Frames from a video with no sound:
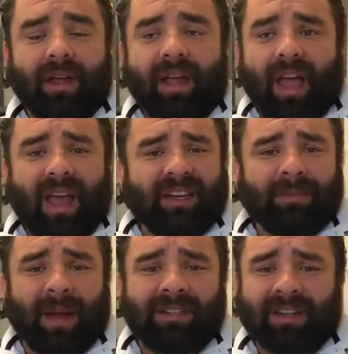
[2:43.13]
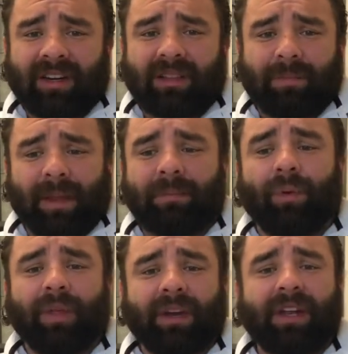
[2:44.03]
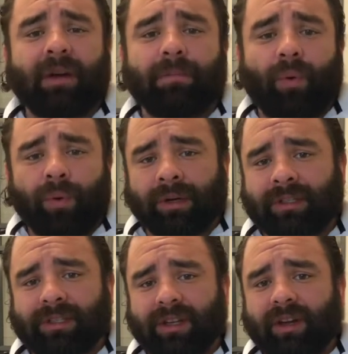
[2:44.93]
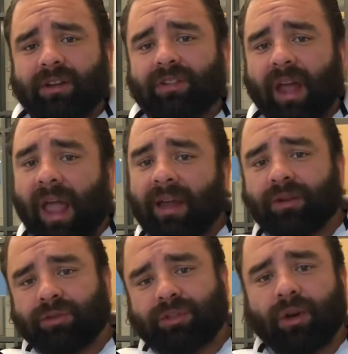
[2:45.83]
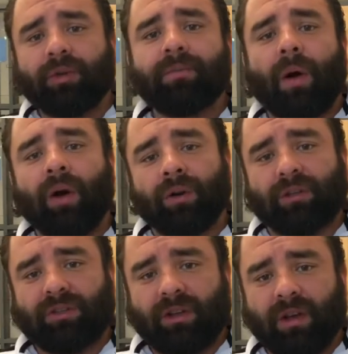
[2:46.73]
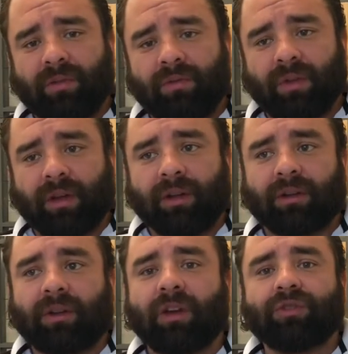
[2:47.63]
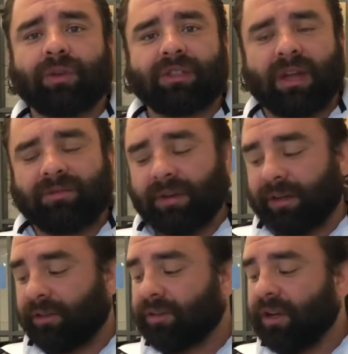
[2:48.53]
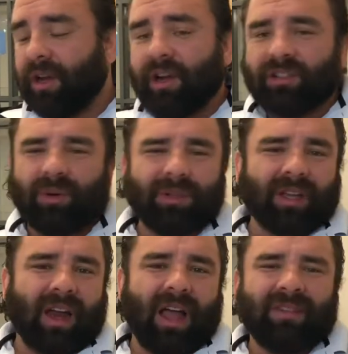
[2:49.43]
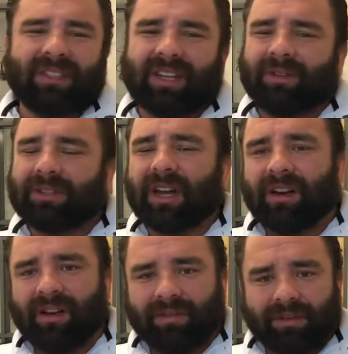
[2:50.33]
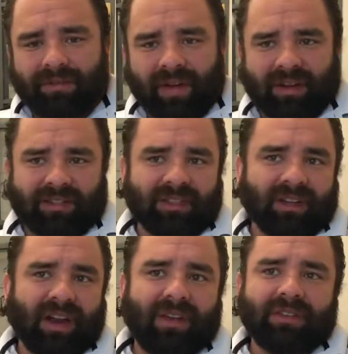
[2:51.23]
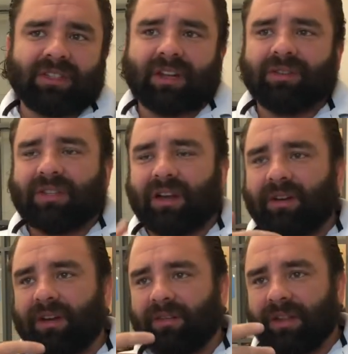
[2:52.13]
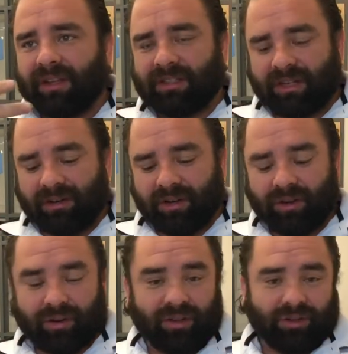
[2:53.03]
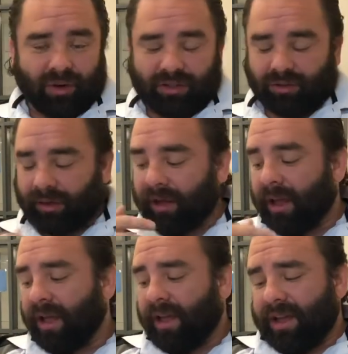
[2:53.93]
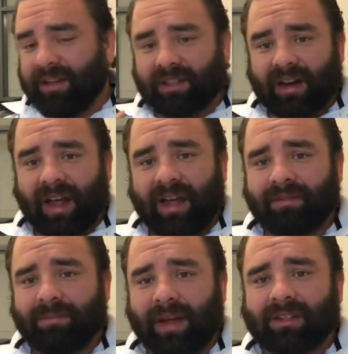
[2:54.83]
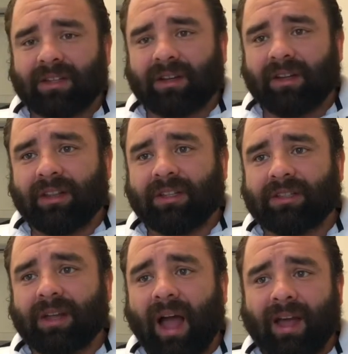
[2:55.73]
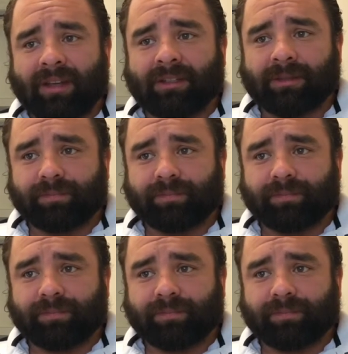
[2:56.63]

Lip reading: And it's basically the people that he appoints to handle certain parts of the country's affairs. So he's going to have a Secretary of Defense. He's going to have a Secretary of the Interior and the Treasury. He's going to have basically these guys